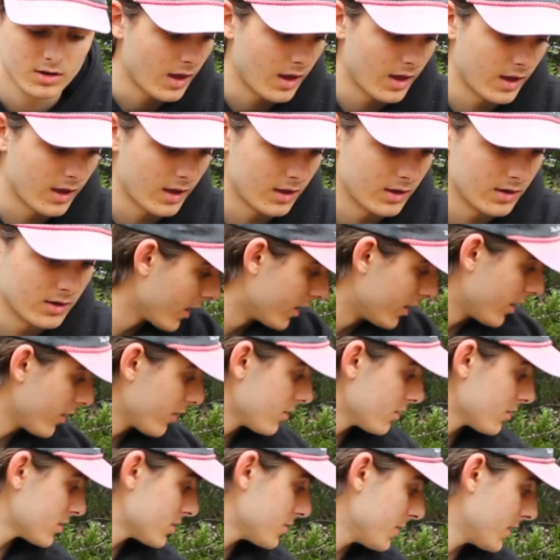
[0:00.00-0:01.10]
And
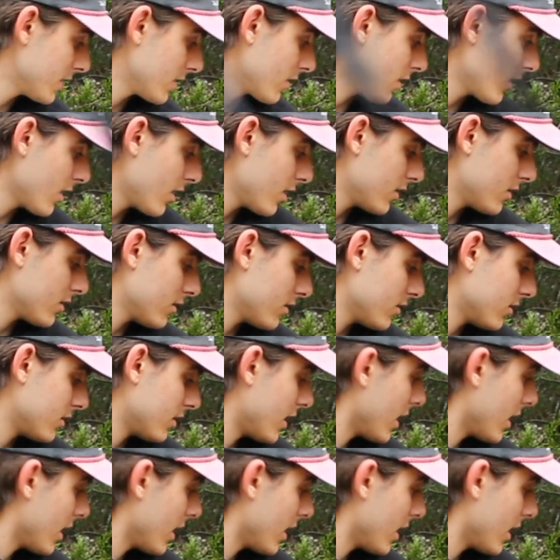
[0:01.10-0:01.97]
another spinning rod, the